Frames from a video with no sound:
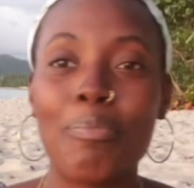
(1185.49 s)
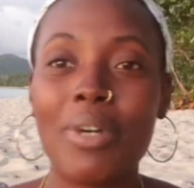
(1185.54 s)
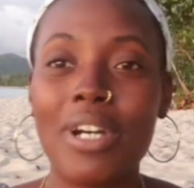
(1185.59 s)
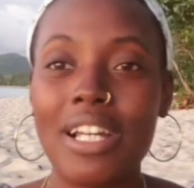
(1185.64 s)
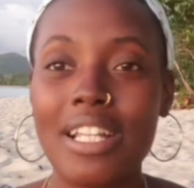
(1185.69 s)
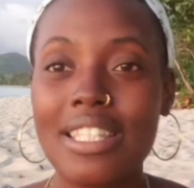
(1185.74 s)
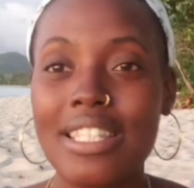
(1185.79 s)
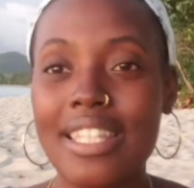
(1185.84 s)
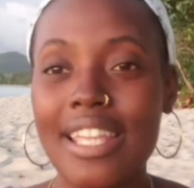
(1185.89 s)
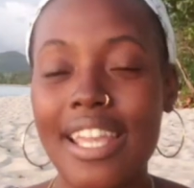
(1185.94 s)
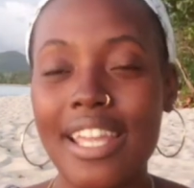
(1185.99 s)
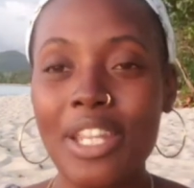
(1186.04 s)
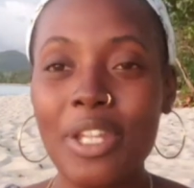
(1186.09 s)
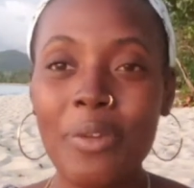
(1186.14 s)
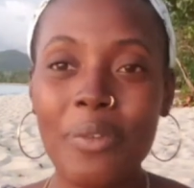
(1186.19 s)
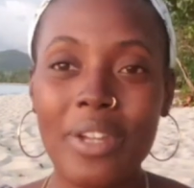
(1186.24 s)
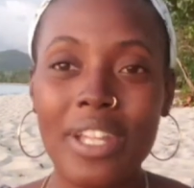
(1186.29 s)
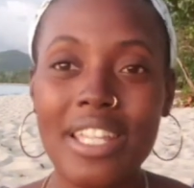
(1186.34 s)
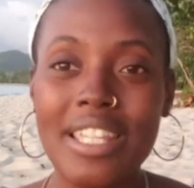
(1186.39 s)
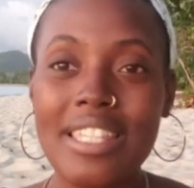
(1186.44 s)
But
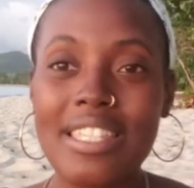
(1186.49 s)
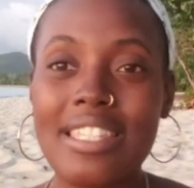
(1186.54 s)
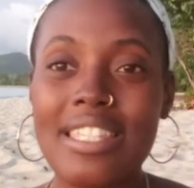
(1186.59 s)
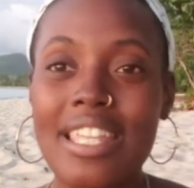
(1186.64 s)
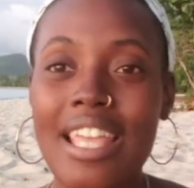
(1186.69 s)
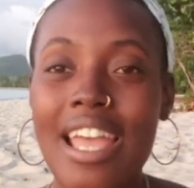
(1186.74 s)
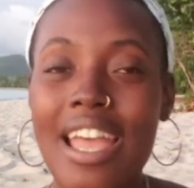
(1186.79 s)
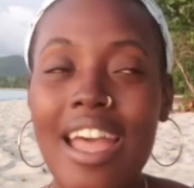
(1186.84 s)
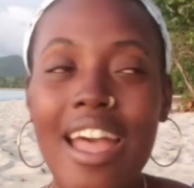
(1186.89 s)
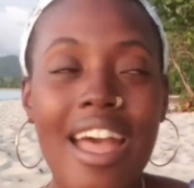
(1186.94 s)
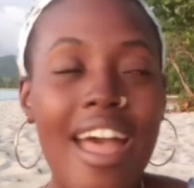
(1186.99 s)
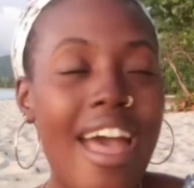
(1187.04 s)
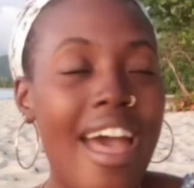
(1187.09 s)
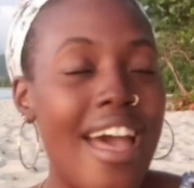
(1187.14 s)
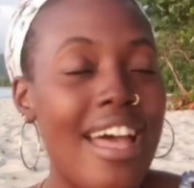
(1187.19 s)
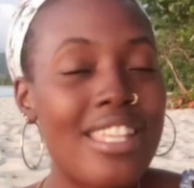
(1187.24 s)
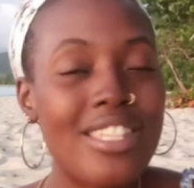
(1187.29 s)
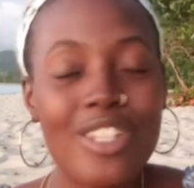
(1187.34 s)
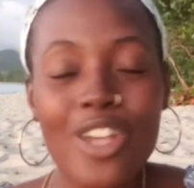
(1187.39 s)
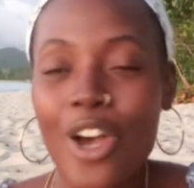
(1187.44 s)
anyways,
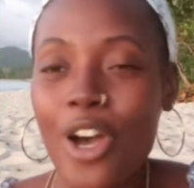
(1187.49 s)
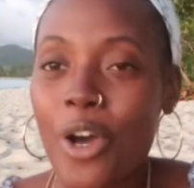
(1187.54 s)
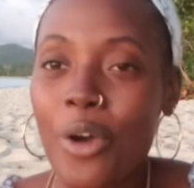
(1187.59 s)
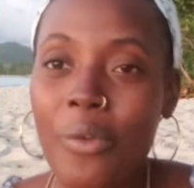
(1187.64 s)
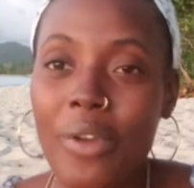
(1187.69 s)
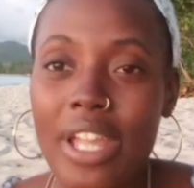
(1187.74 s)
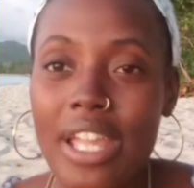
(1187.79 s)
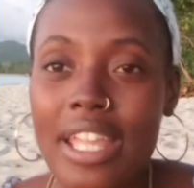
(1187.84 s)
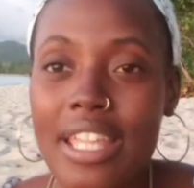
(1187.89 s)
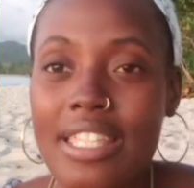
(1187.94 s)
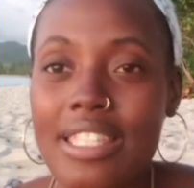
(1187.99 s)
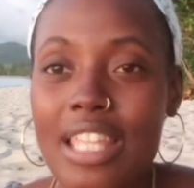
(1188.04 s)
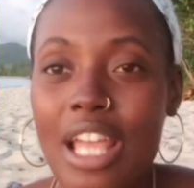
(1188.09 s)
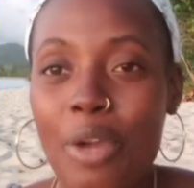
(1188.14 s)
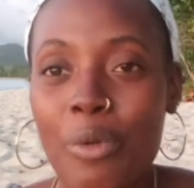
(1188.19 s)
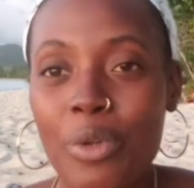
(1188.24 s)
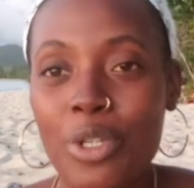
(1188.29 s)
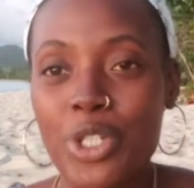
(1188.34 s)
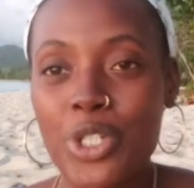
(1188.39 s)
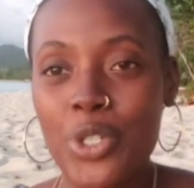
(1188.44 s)
as always,
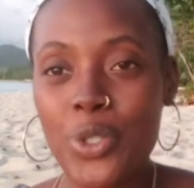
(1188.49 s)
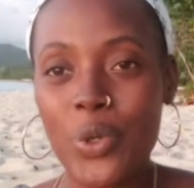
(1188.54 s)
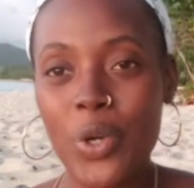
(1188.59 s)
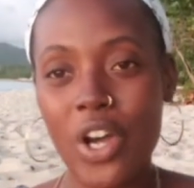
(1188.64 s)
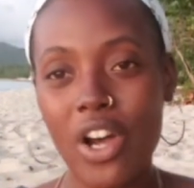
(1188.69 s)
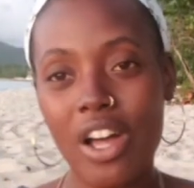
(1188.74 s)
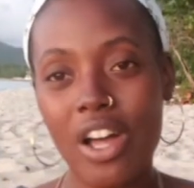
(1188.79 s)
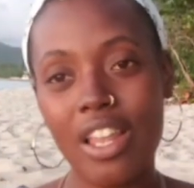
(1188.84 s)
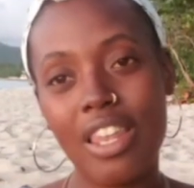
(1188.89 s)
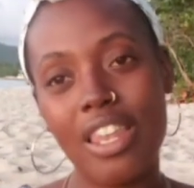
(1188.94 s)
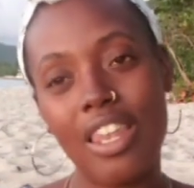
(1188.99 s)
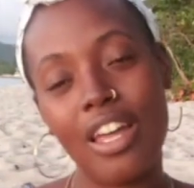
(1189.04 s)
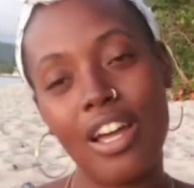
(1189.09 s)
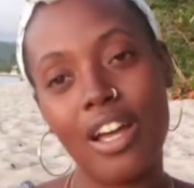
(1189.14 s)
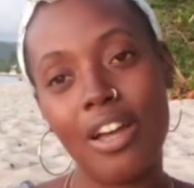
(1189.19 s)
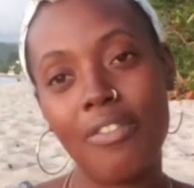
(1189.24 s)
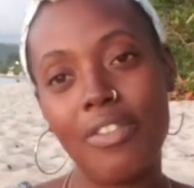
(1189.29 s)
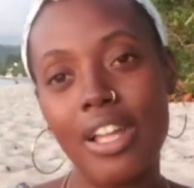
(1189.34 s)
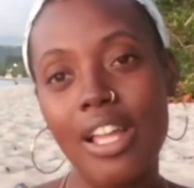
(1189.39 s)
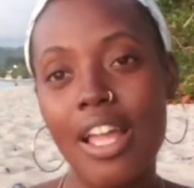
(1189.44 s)
I wish you all
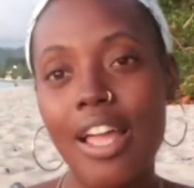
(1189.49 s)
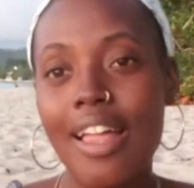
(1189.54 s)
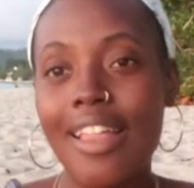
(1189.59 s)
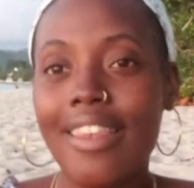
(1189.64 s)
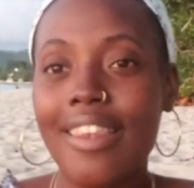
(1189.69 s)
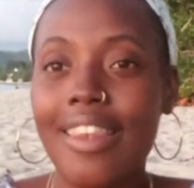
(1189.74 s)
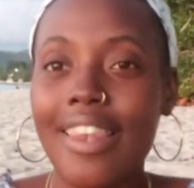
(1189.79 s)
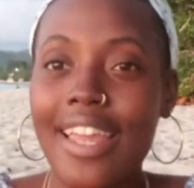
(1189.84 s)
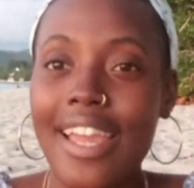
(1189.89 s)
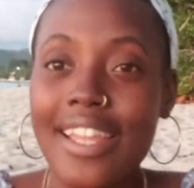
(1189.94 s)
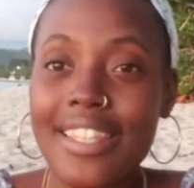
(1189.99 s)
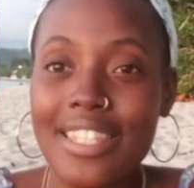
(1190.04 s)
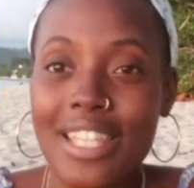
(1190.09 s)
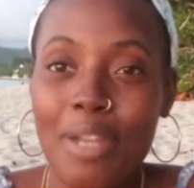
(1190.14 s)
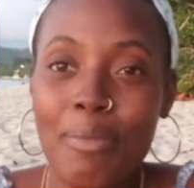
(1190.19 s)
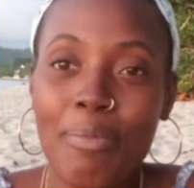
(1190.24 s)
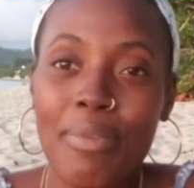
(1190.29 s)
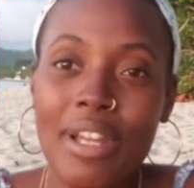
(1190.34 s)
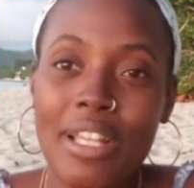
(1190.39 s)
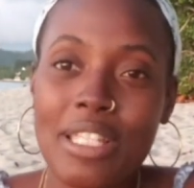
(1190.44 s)
love, light,
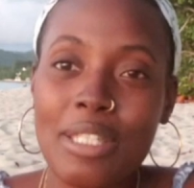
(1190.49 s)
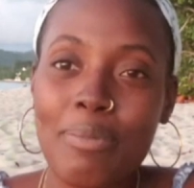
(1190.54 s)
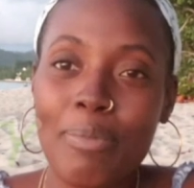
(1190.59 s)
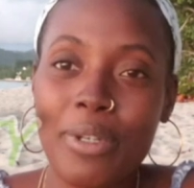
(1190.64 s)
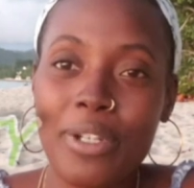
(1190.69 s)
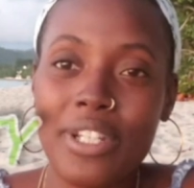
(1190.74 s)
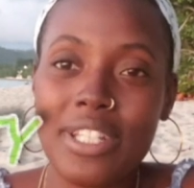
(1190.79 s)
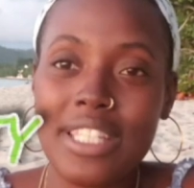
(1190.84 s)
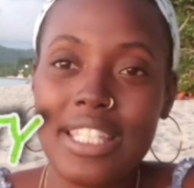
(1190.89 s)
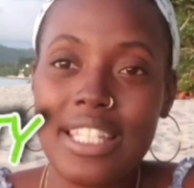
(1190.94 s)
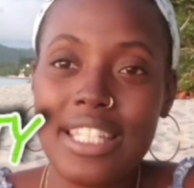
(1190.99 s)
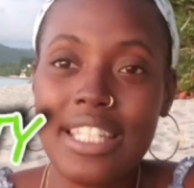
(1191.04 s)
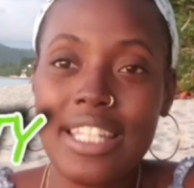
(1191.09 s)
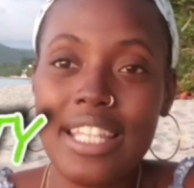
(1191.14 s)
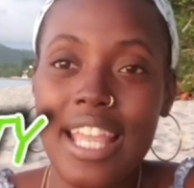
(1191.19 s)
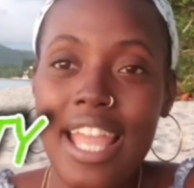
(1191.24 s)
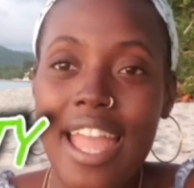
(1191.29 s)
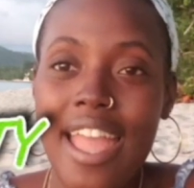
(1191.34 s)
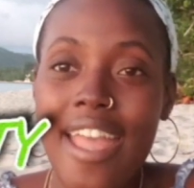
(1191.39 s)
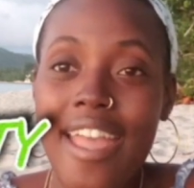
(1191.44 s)
and
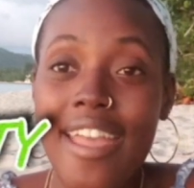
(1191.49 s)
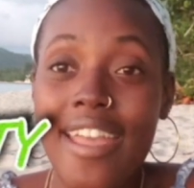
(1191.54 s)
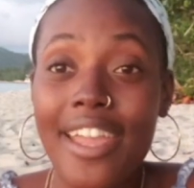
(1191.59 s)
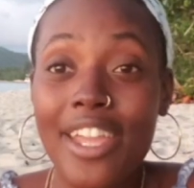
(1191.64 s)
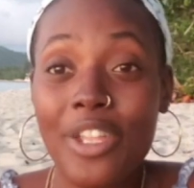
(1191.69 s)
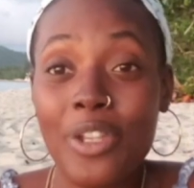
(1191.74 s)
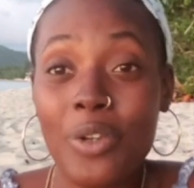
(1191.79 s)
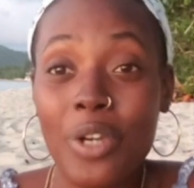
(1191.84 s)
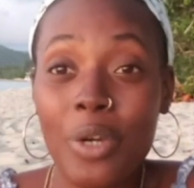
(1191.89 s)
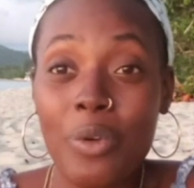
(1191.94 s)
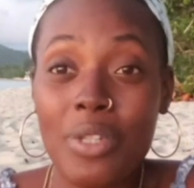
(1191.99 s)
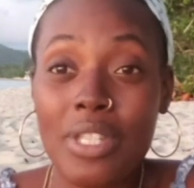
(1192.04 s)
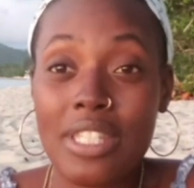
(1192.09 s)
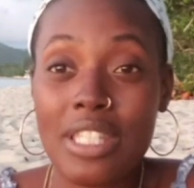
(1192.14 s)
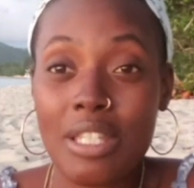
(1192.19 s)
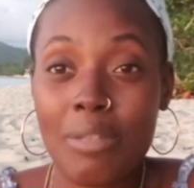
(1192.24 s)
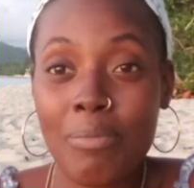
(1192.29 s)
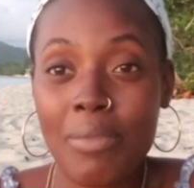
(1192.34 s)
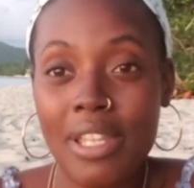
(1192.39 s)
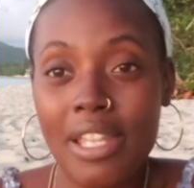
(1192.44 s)
prosperity, and you all will
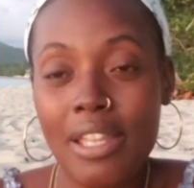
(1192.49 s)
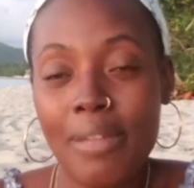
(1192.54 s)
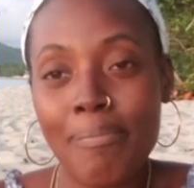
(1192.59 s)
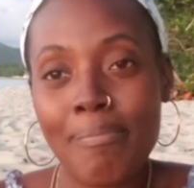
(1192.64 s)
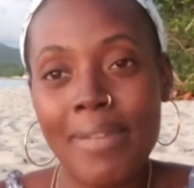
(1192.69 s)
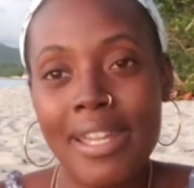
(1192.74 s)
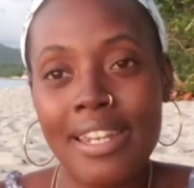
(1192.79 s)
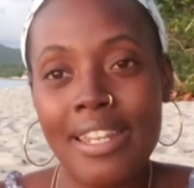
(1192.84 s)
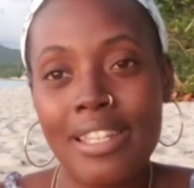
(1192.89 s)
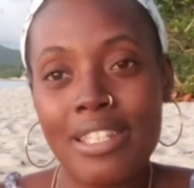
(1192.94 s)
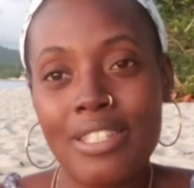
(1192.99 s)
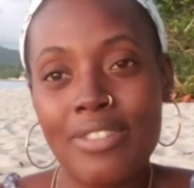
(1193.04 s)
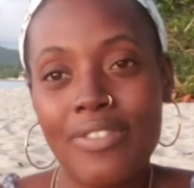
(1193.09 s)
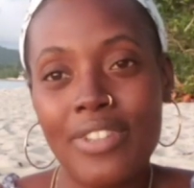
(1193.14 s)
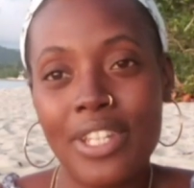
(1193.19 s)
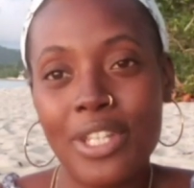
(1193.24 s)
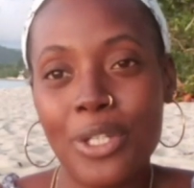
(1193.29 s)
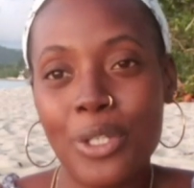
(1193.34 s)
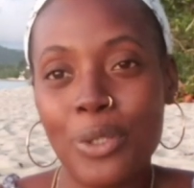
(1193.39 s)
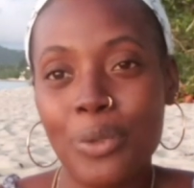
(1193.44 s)
see me in my next
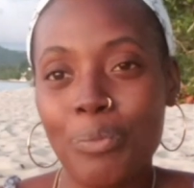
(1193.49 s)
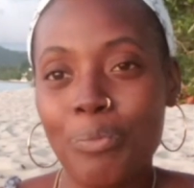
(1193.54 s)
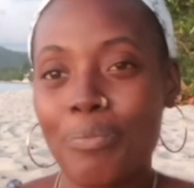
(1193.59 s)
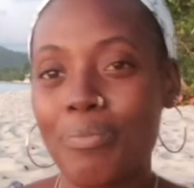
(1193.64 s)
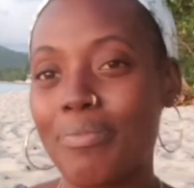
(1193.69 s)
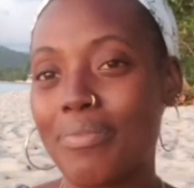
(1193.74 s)
video.